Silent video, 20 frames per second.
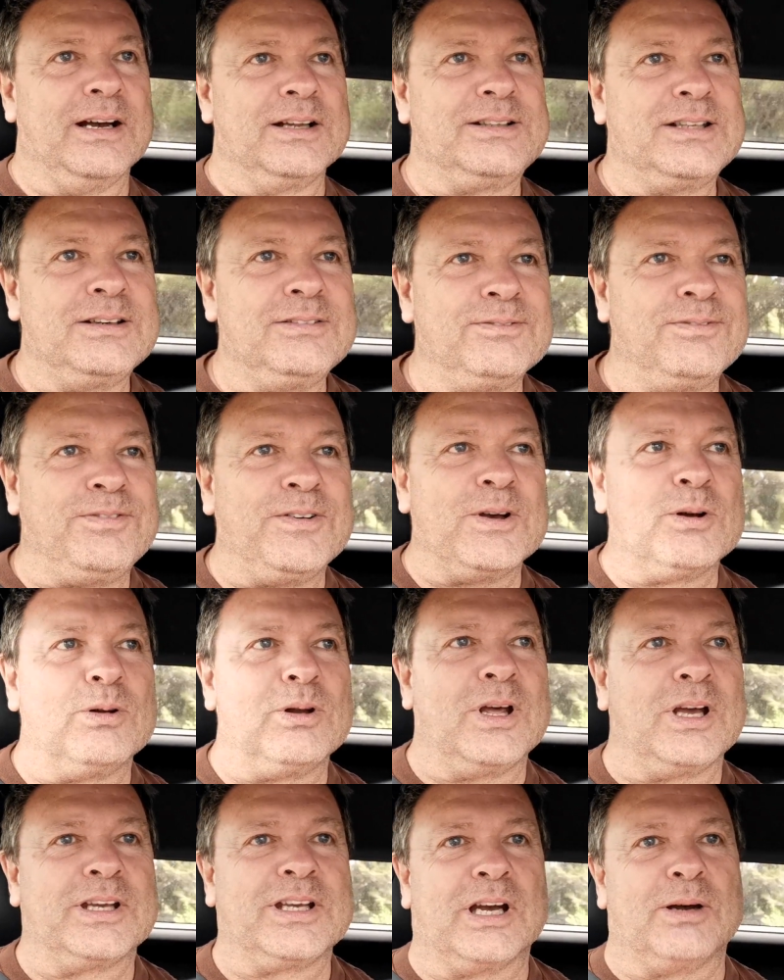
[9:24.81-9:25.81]
I didn't feel
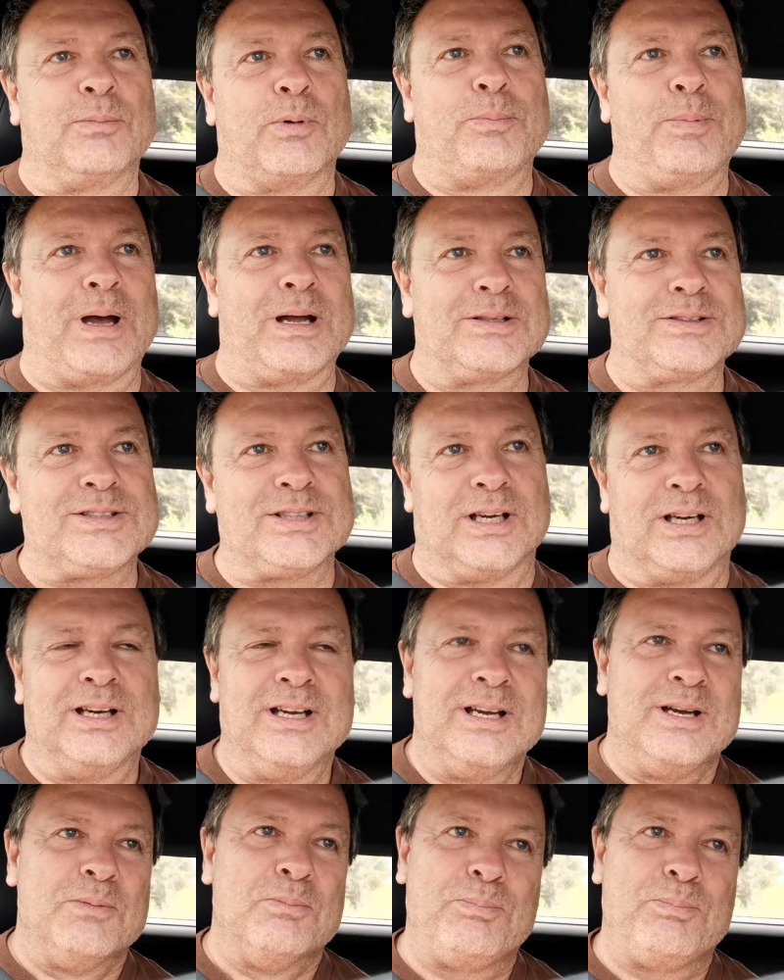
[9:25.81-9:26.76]
like I'm about to